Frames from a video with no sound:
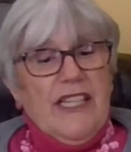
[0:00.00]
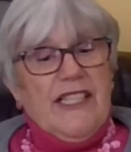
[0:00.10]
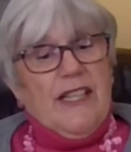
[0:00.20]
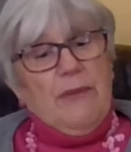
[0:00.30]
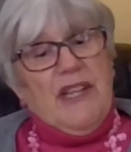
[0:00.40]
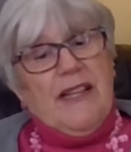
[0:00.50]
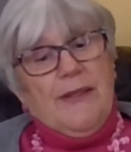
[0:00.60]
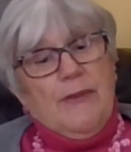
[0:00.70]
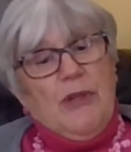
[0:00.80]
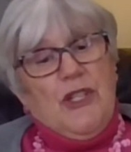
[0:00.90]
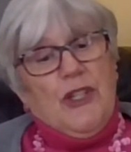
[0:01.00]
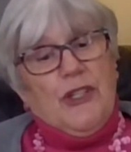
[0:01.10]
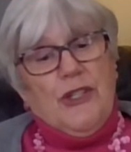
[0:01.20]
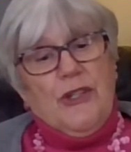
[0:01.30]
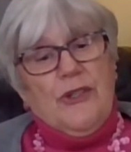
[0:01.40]
Sometimes we
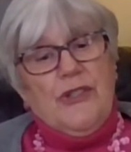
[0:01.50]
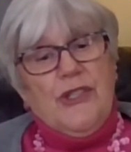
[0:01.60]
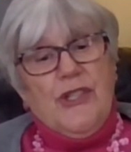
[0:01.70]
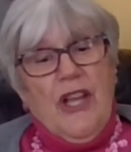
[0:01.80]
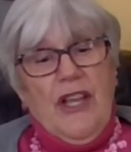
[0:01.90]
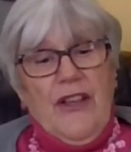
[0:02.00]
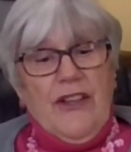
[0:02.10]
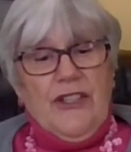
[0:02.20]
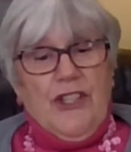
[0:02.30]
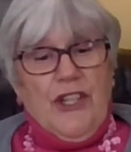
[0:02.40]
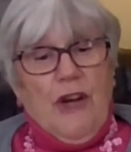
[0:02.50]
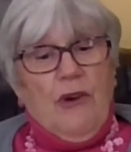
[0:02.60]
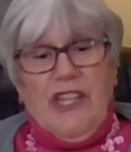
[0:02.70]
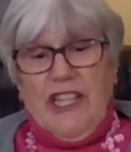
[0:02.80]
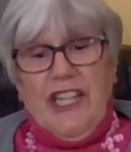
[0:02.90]
took turns to
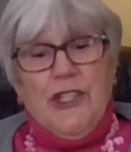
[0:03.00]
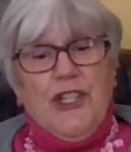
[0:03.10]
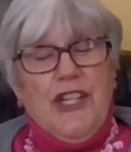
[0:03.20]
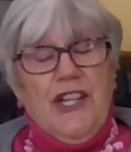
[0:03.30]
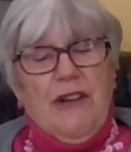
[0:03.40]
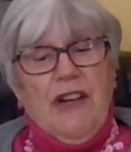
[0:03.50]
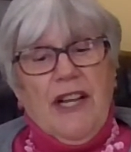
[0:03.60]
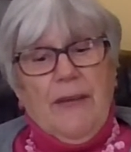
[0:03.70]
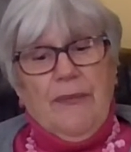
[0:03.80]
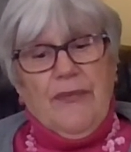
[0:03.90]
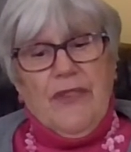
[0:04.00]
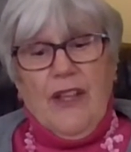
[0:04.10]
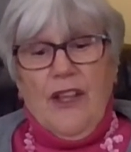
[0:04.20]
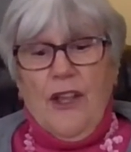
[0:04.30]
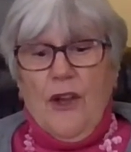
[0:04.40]
go electioneering.
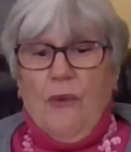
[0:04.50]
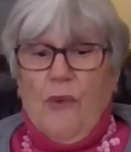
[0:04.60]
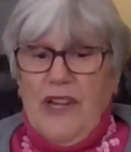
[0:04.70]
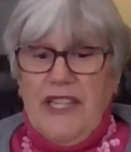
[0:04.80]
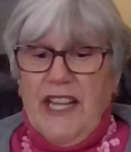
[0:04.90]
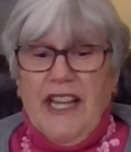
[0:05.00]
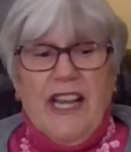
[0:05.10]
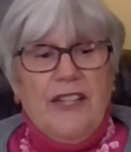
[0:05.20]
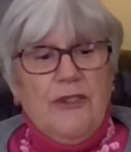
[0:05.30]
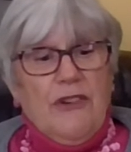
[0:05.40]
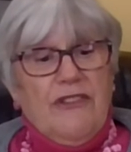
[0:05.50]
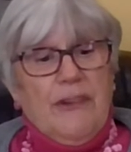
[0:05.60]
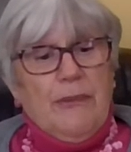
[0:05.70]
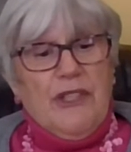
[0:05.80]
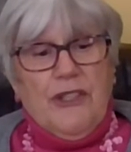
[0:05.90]
One day I drove
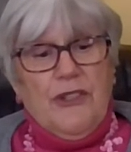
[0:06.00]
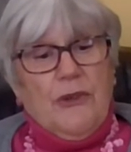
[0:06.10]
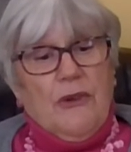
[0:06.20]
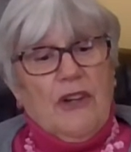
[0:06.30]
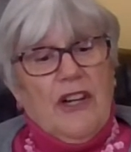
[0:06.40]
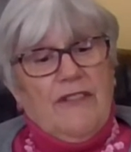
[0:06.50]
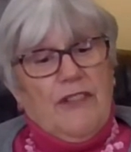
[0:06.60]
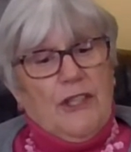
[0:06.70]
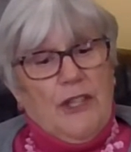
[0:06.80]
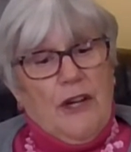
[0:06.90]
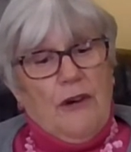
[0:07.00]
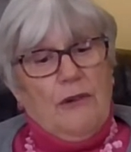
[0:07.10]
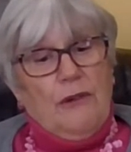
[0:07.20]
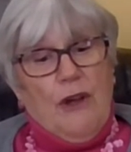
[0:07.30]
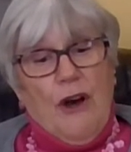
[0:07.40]
up to the door of a
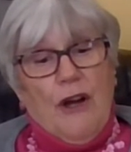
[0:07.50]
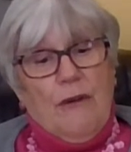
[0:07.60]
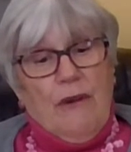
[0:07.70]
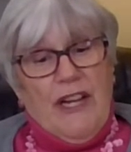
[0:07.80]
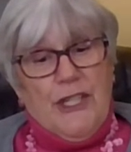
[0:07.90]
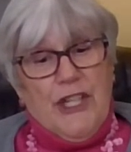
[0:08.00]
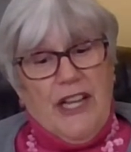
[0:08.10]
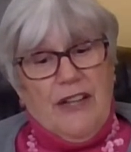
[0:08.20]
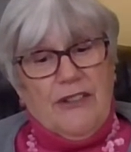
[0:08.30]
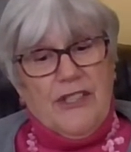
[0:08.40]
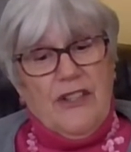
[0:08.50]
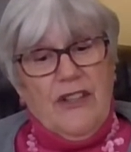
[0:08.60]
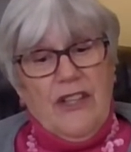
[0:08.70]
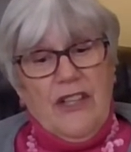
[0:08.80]
low log ranch house.